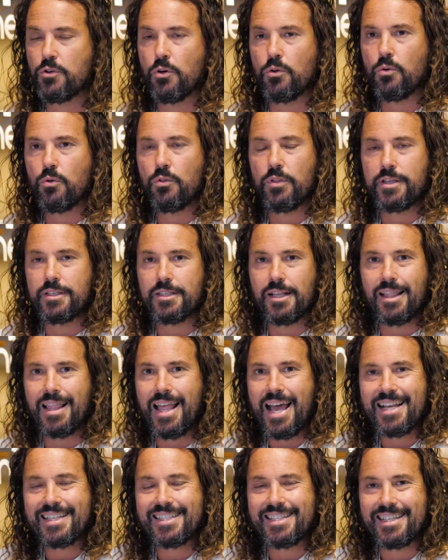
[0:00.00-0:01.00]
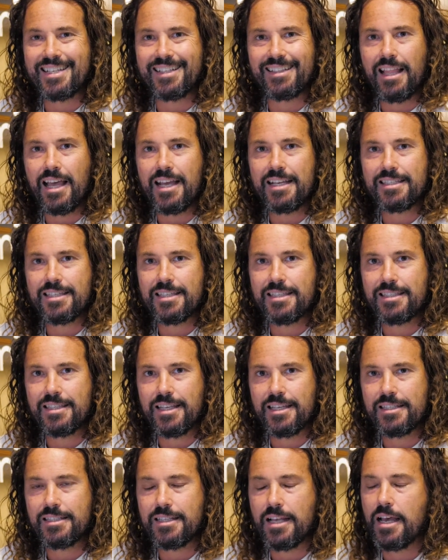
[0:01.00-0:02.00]
got all these elastic laces
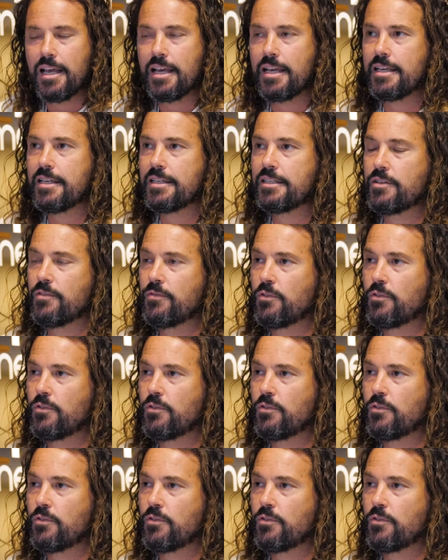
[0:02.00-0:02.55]
these days.